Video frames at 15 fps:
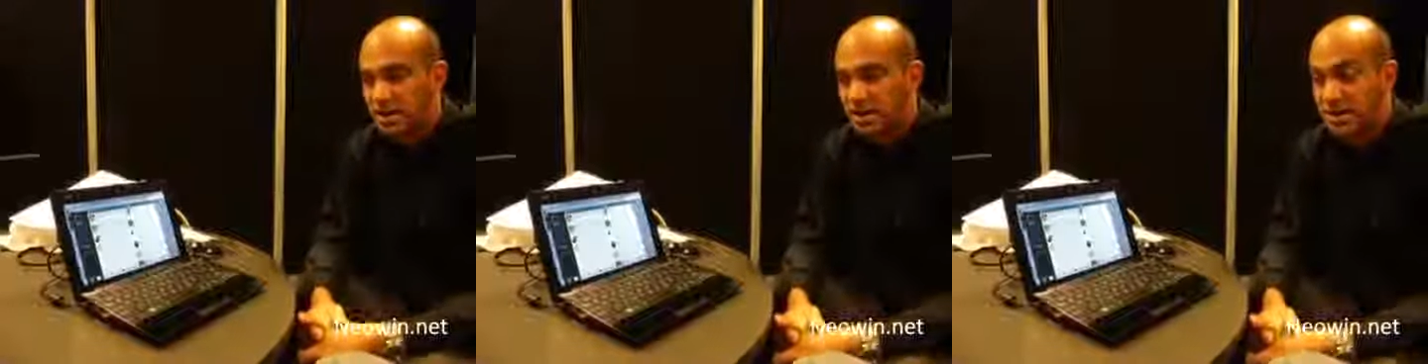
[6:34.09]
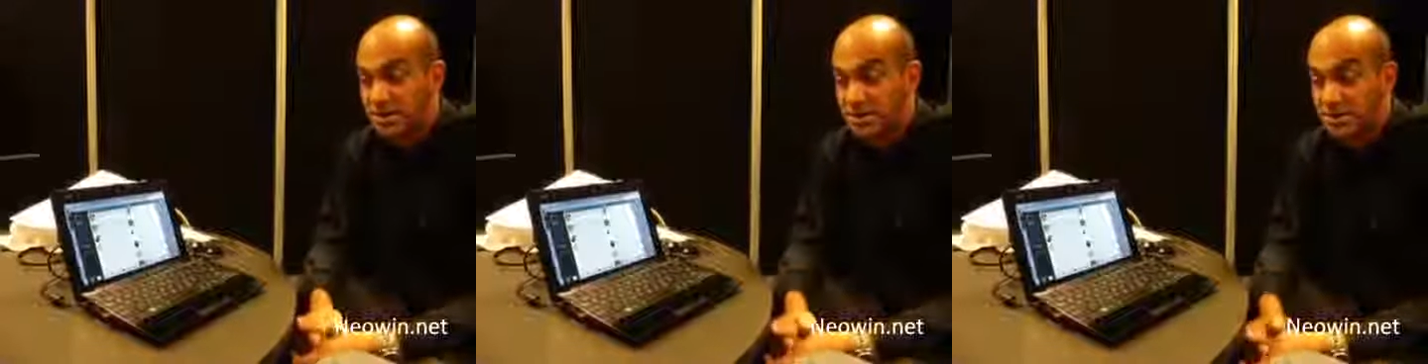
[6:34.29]

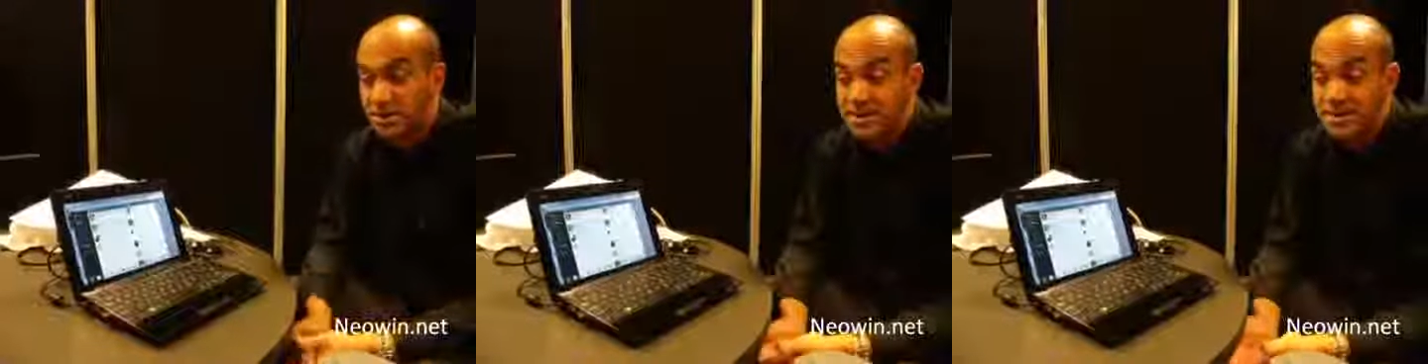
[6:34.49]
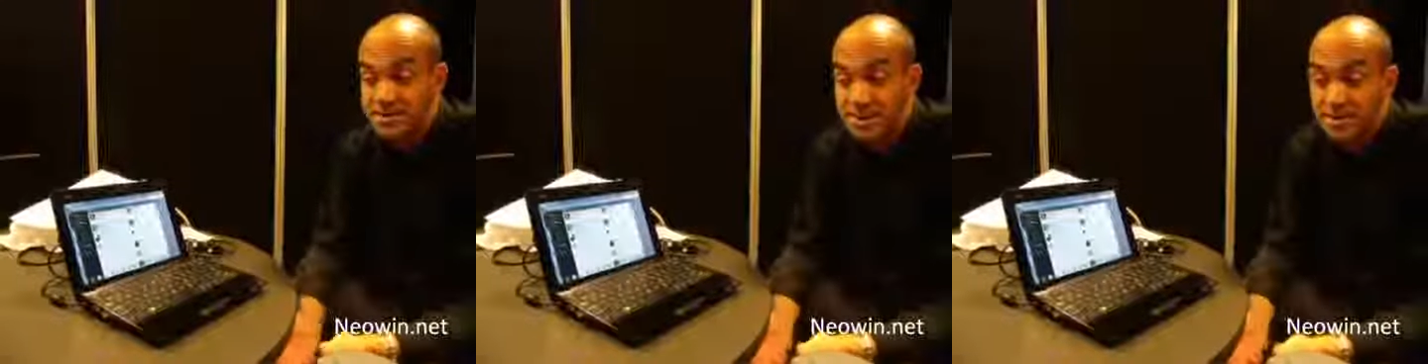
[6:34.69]
It's
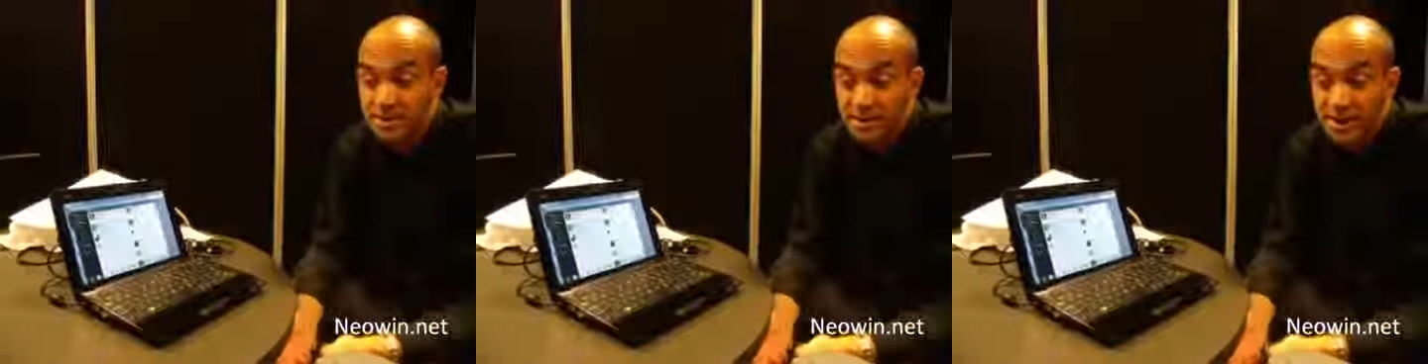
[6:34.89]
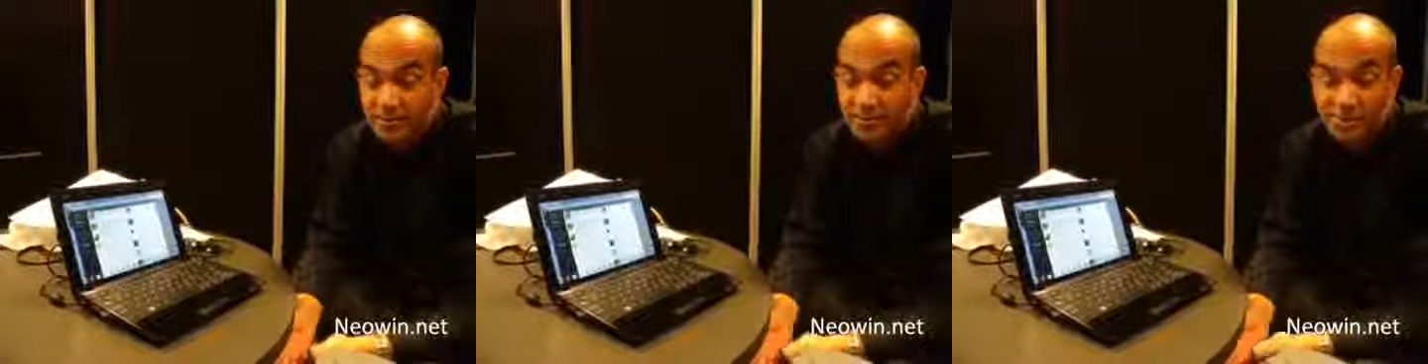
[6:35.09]
very
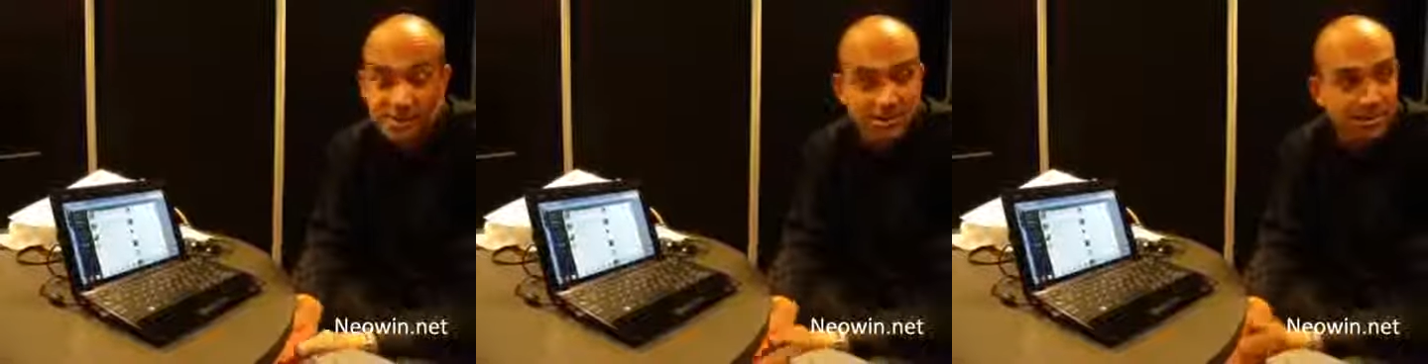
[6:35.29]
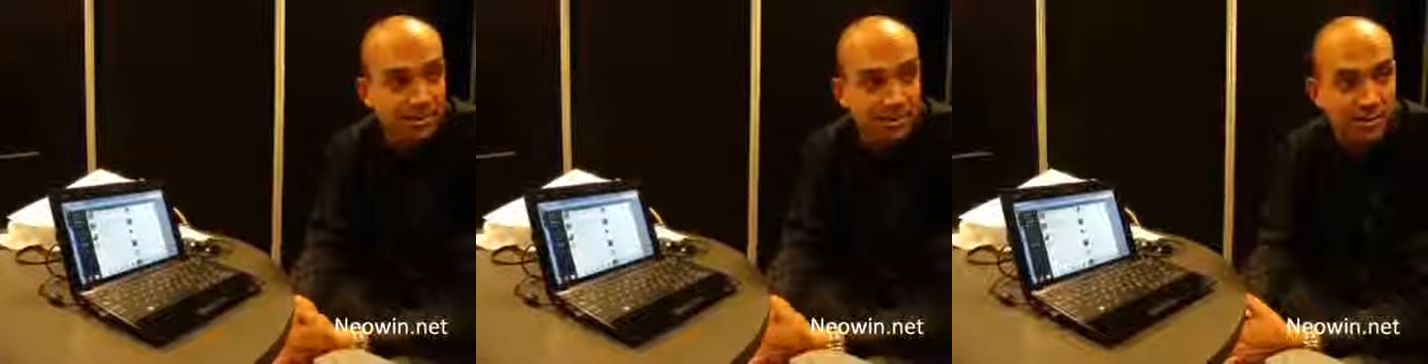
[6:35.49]
stable. I've
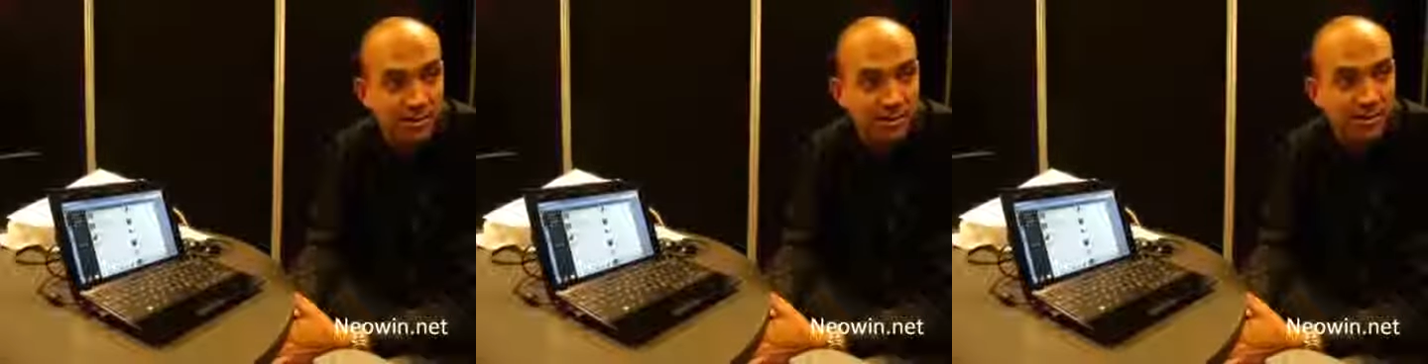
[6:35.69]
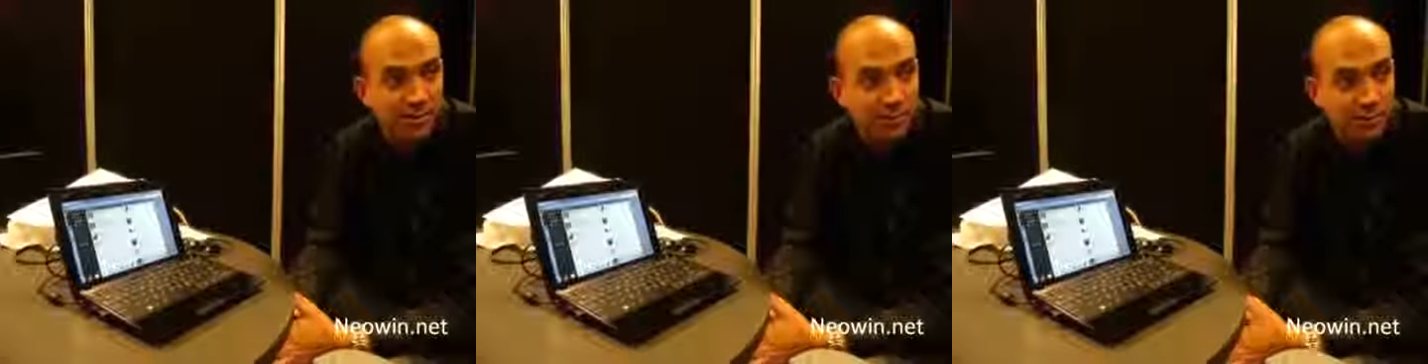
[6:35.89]
been
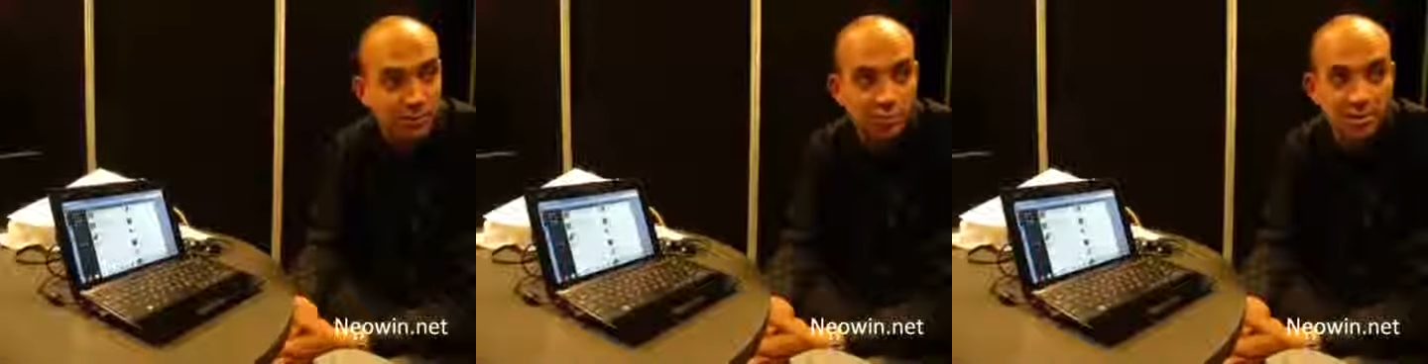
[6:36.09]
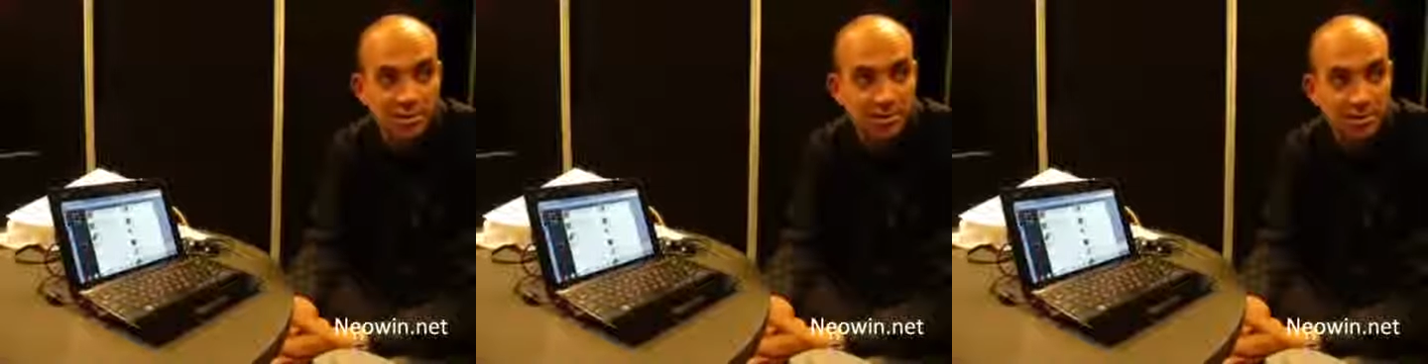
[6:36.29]
on it for
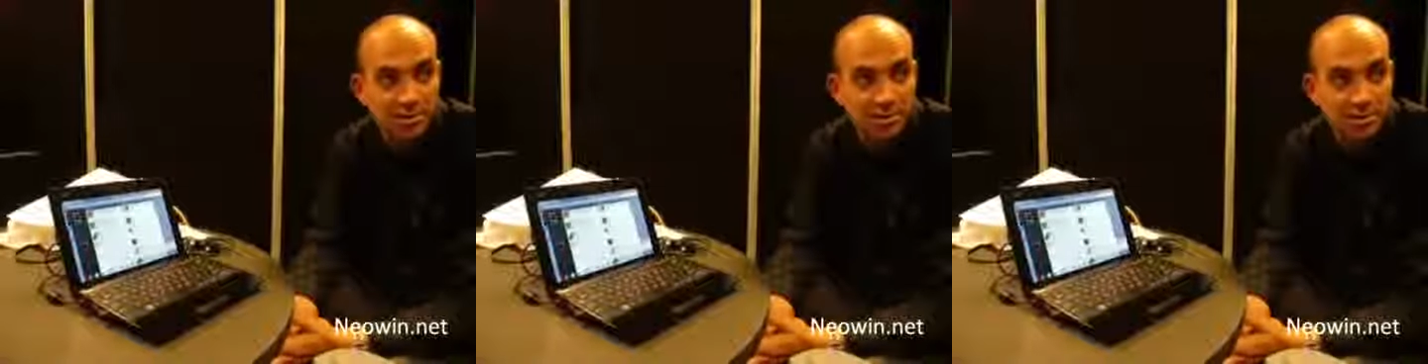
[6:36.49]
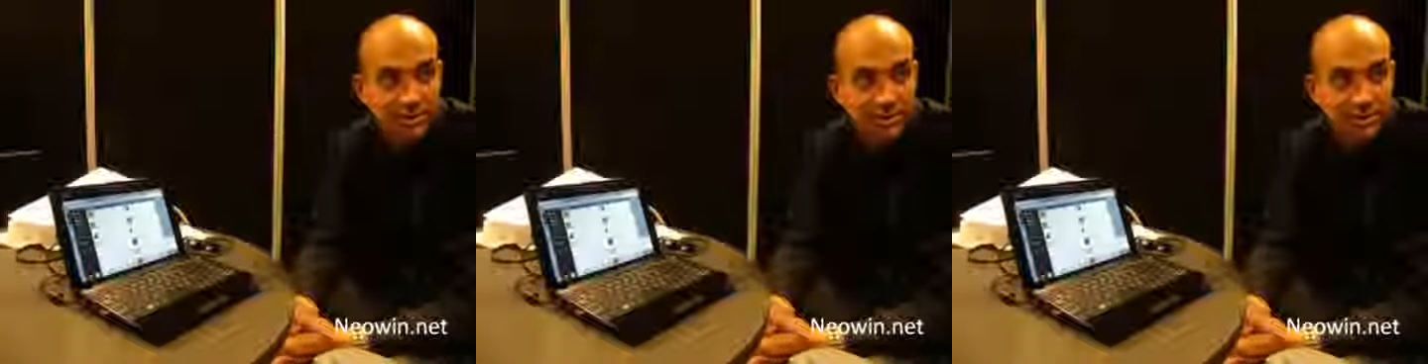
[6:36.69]
2 weeks
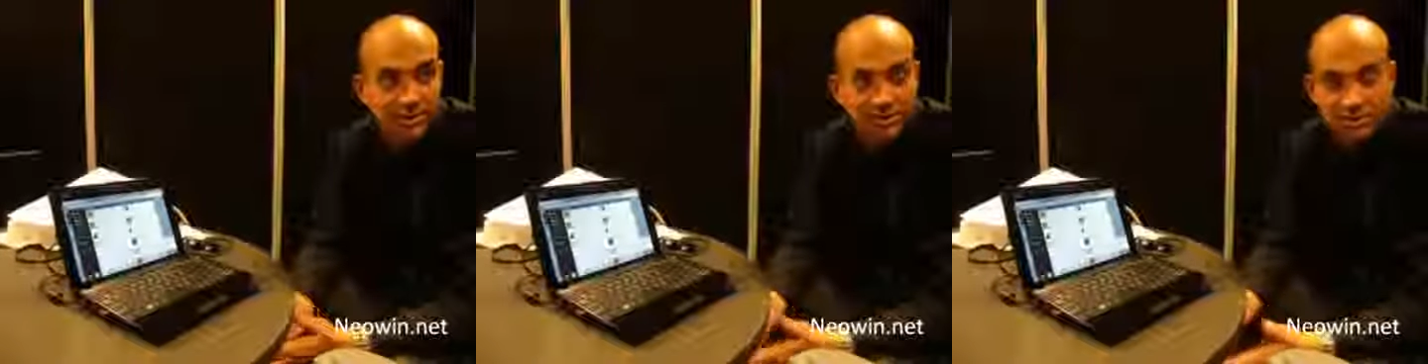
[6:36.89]
already.